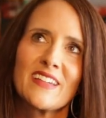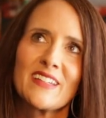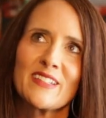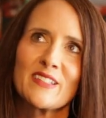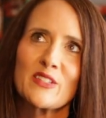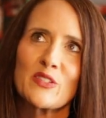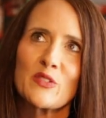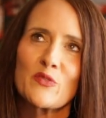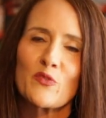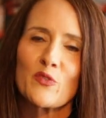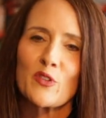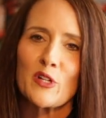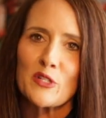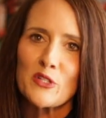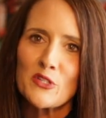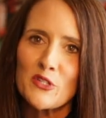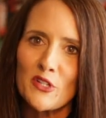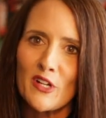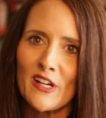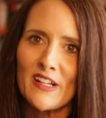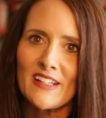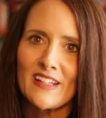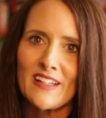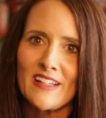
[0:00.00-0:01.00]
it's
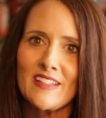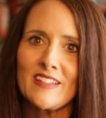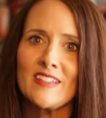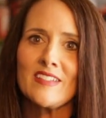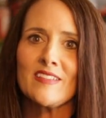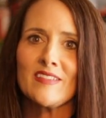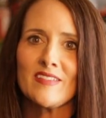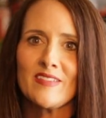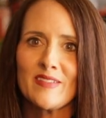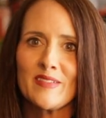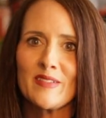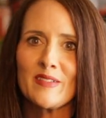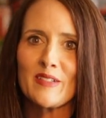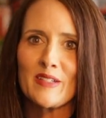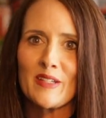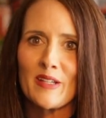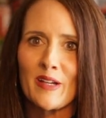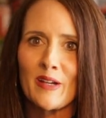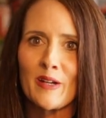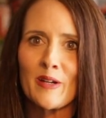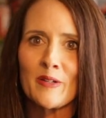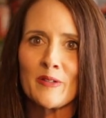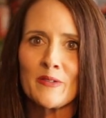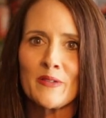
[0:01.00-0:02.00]
frustrating, you
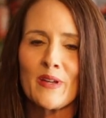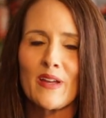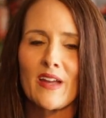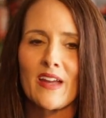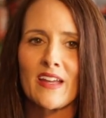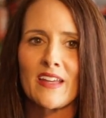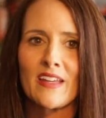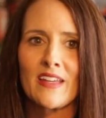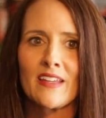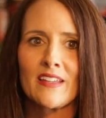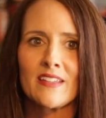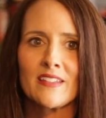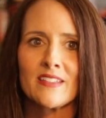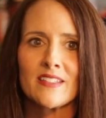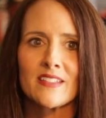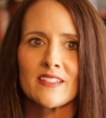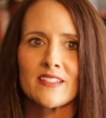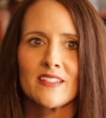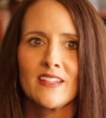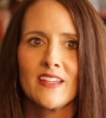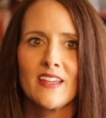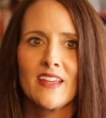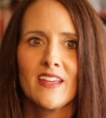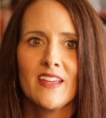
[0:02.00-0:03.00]
know.
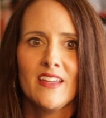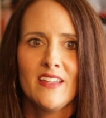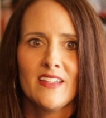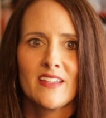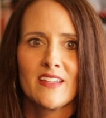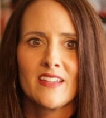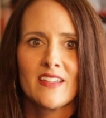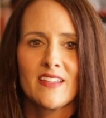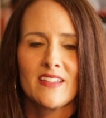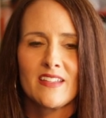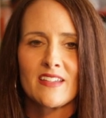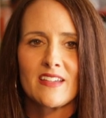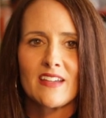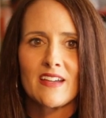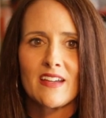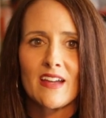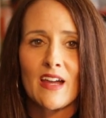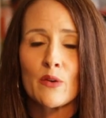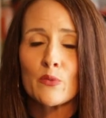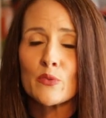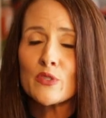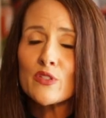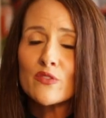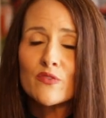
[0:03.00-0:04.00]
And
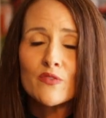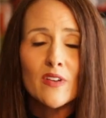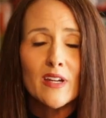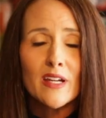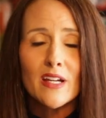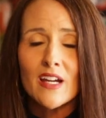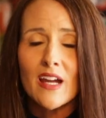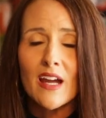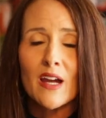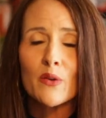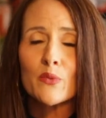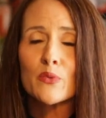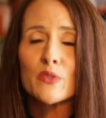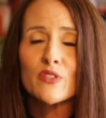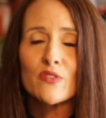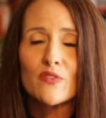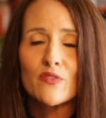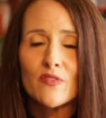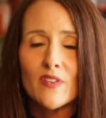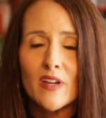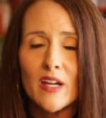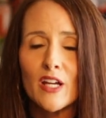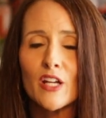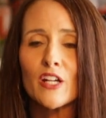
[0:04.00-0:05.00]
I was
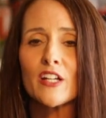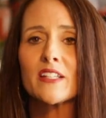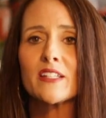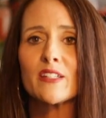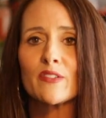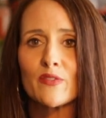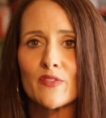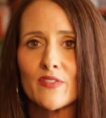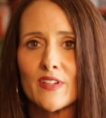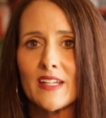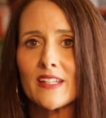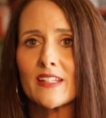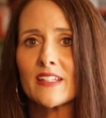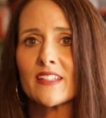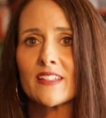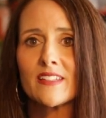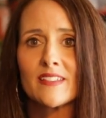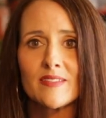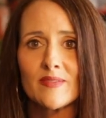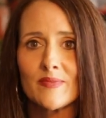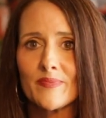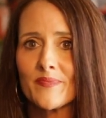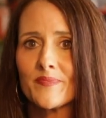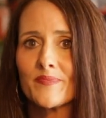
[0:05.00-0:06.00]
very
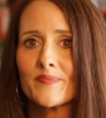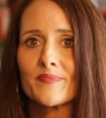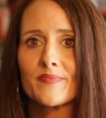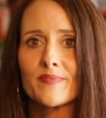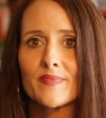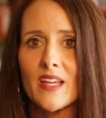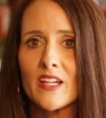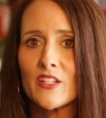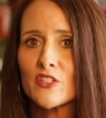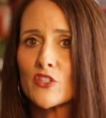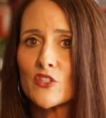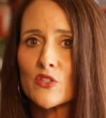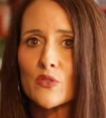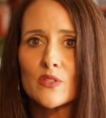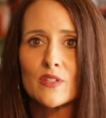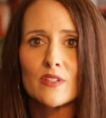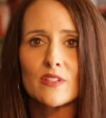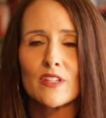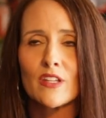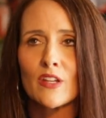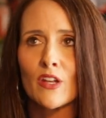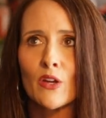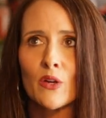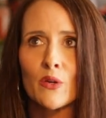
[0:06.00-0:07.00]
defeated. I
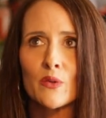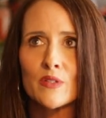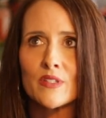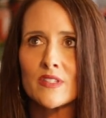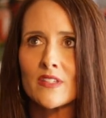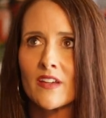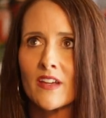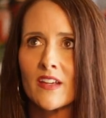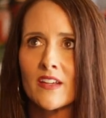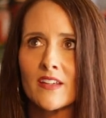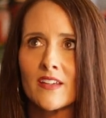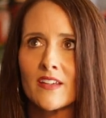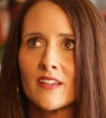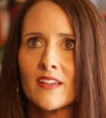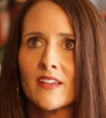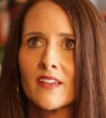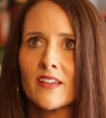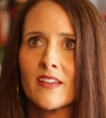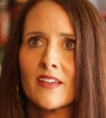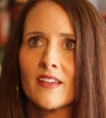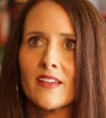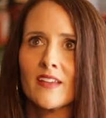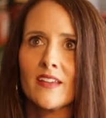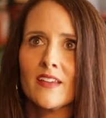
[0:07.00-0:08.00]
just, you know, it's like,
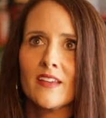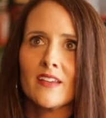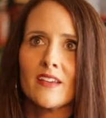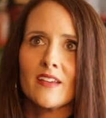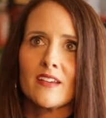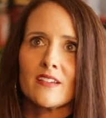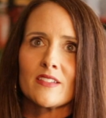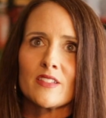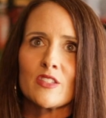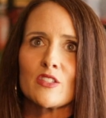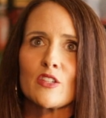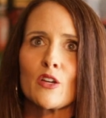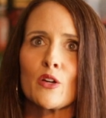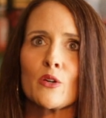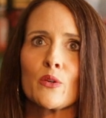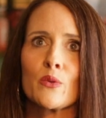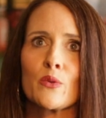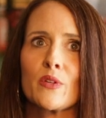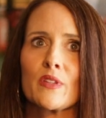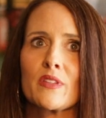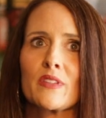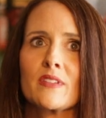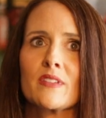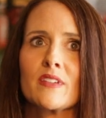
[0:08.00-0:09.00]

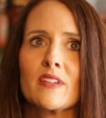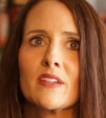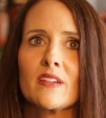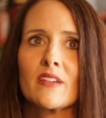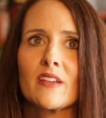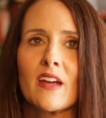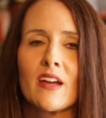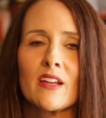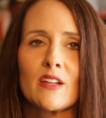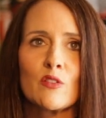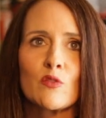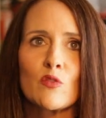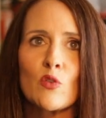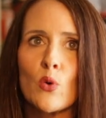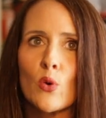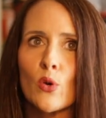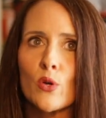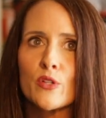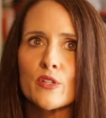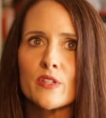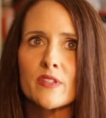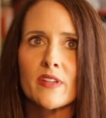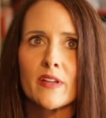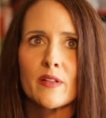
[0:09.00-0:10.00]
so. And of
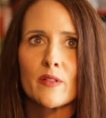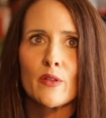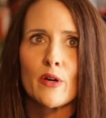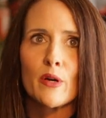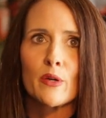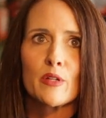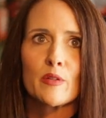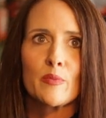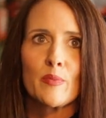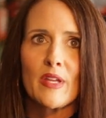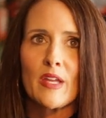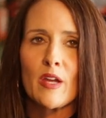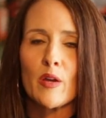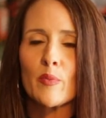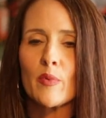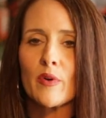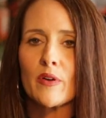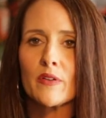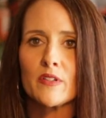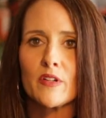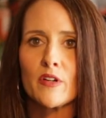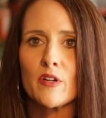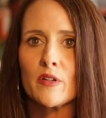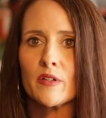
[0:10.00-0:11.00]
course, they loaded me up
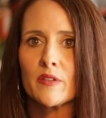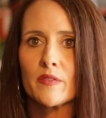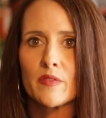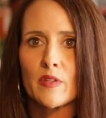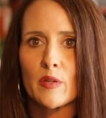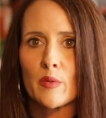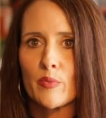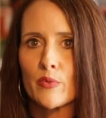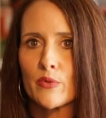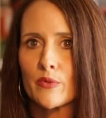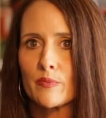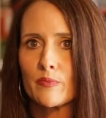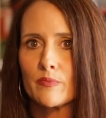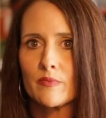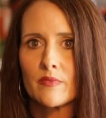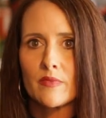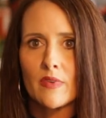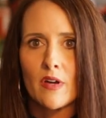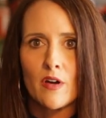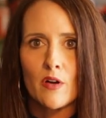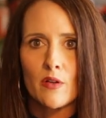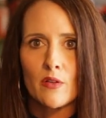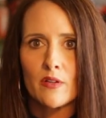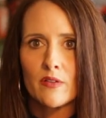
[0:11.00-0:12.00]
on
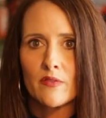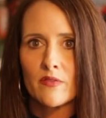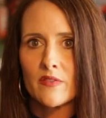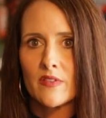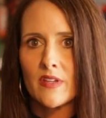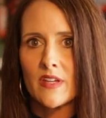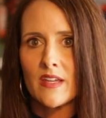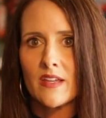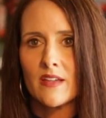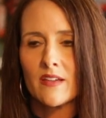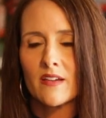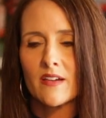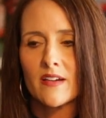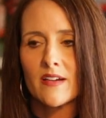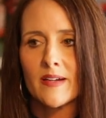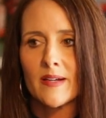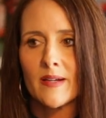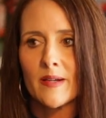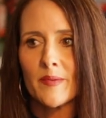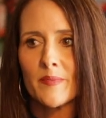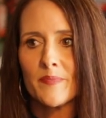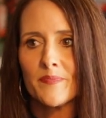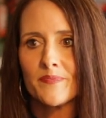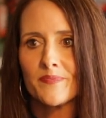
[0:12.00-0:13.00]
all of
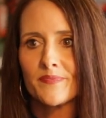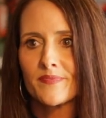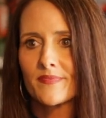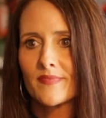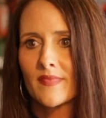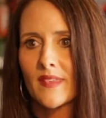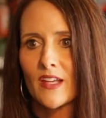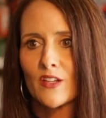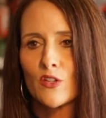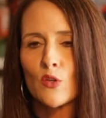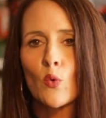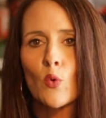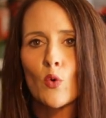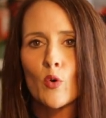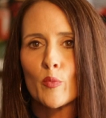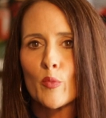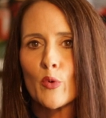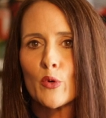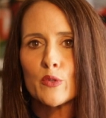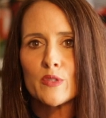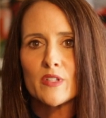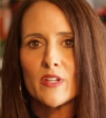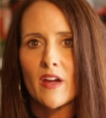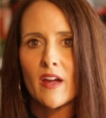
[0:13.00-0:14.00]
the
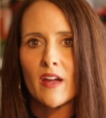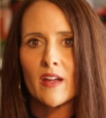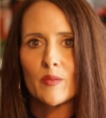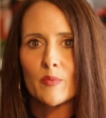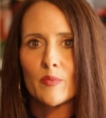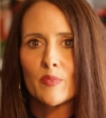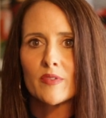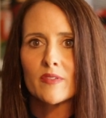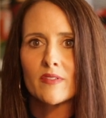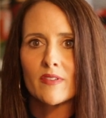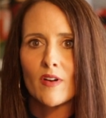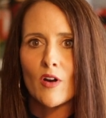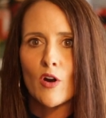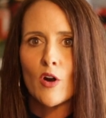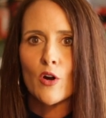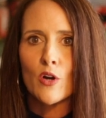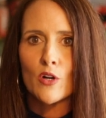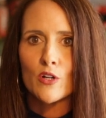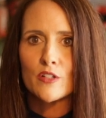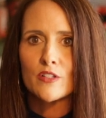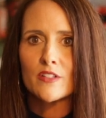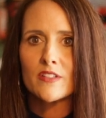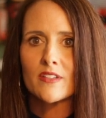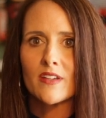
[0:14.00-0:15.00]
normal type
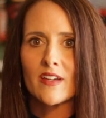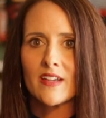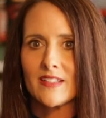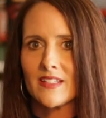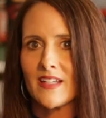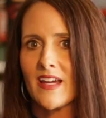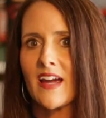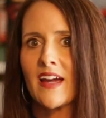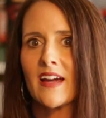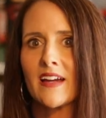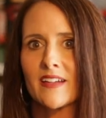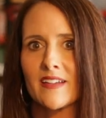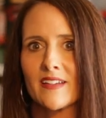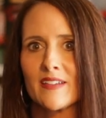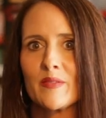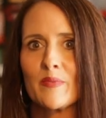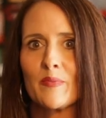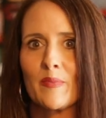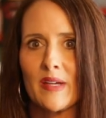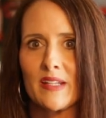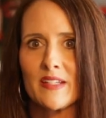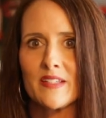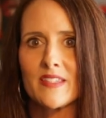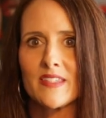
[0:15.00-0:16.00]
heart attack
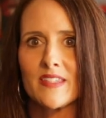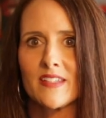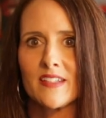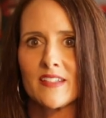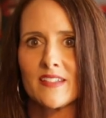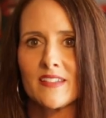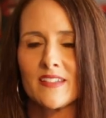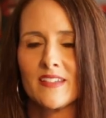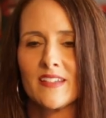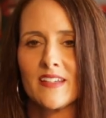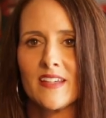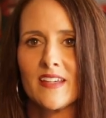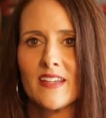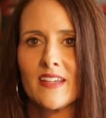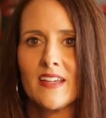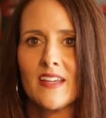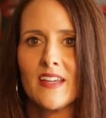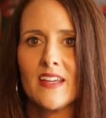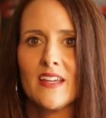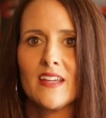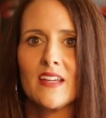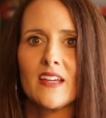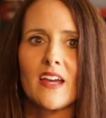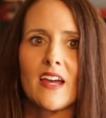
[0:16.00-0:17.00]
medicine.
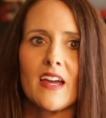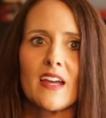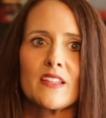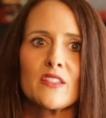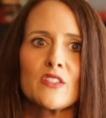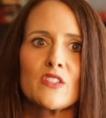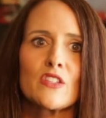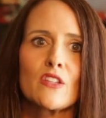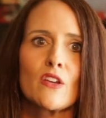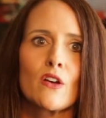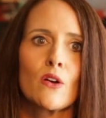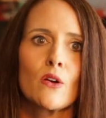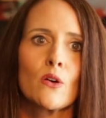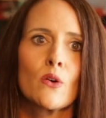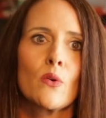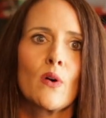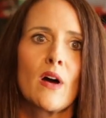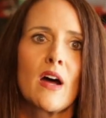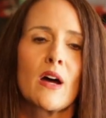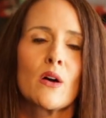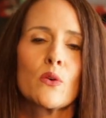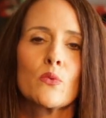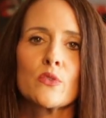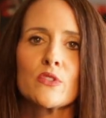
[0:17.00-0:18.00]
And so
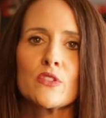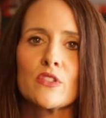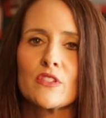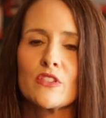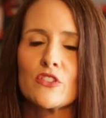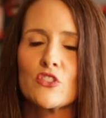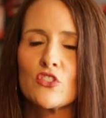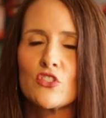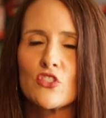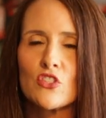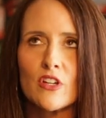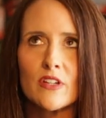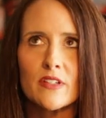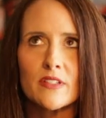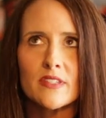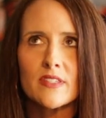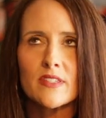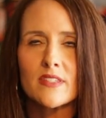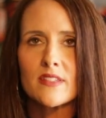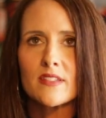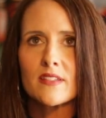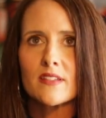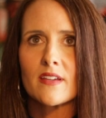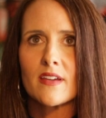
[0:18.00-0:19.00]
I was
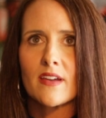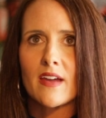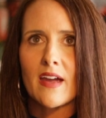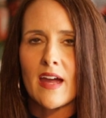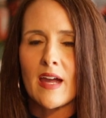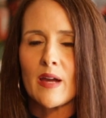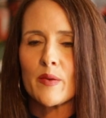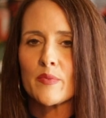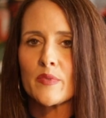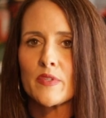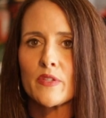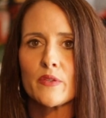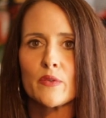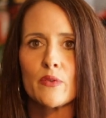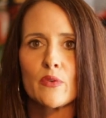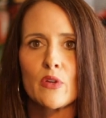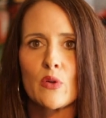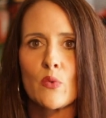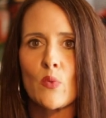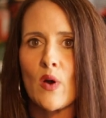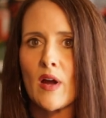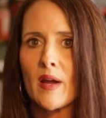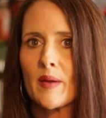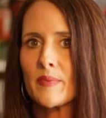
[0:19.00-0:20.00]
just
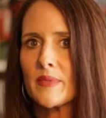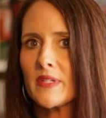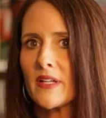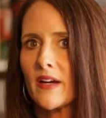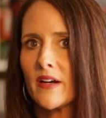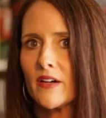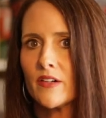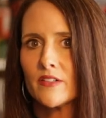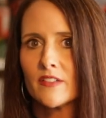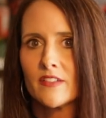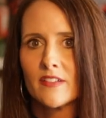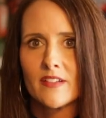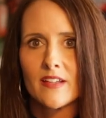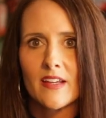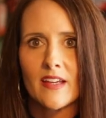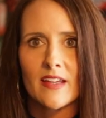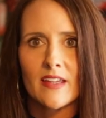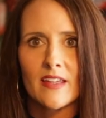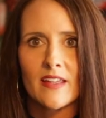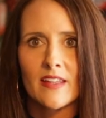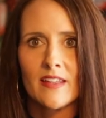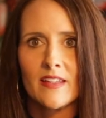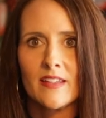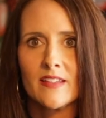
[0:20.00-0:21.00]
absolutely wiped out,
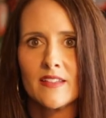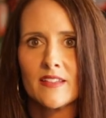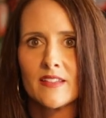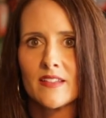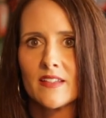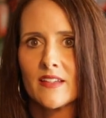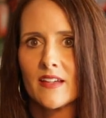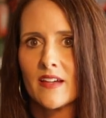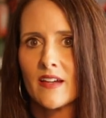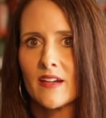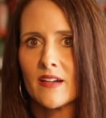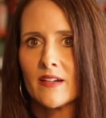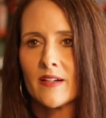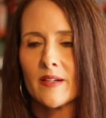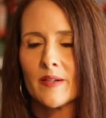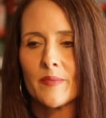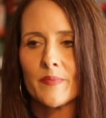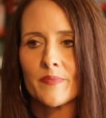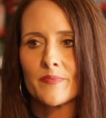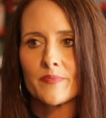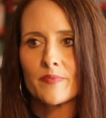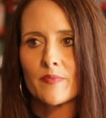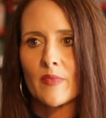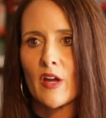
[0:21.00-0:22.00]
and
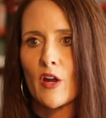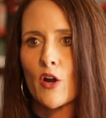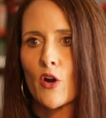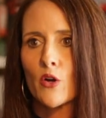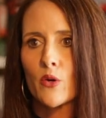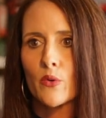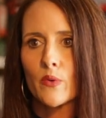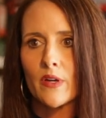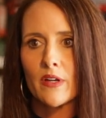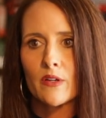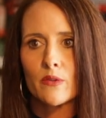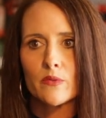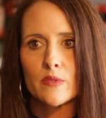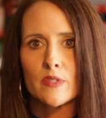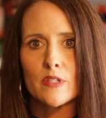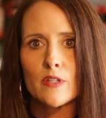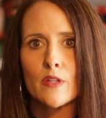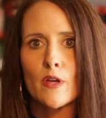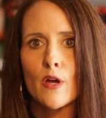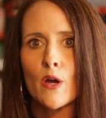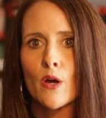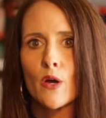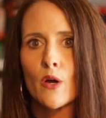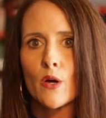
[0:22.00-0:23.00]
my heart rate was
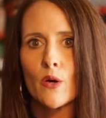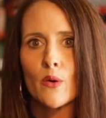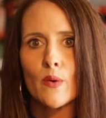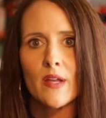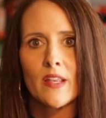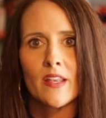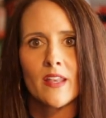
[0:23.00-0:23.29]
low.